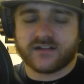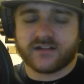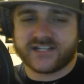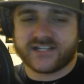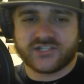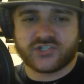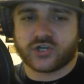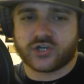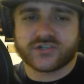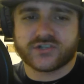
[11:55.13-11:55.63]

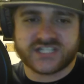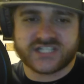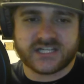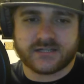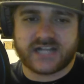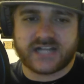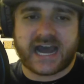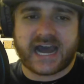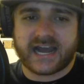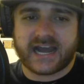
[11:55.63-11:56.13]
jersey
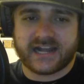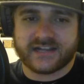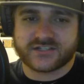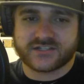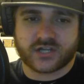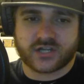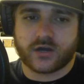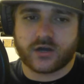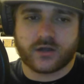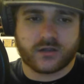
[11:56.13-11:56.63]

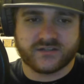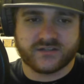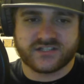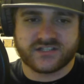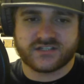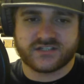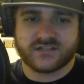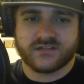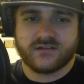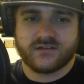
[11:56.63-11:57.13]
guys
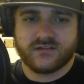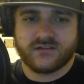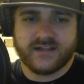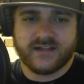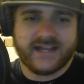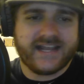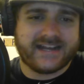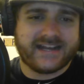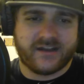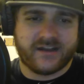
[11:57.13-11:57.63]
aren't
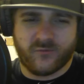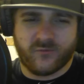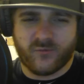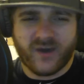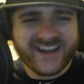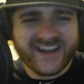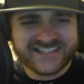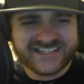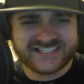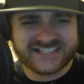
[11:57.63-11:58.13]
in it.
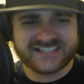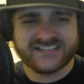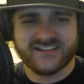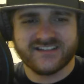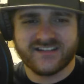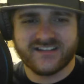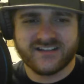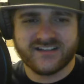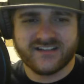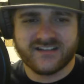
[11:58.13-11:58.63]
What?
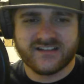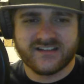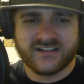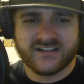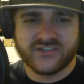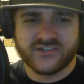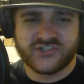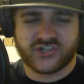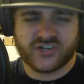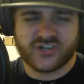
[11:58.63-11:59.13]

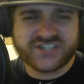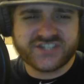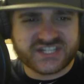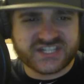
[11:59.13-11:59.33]
Jersey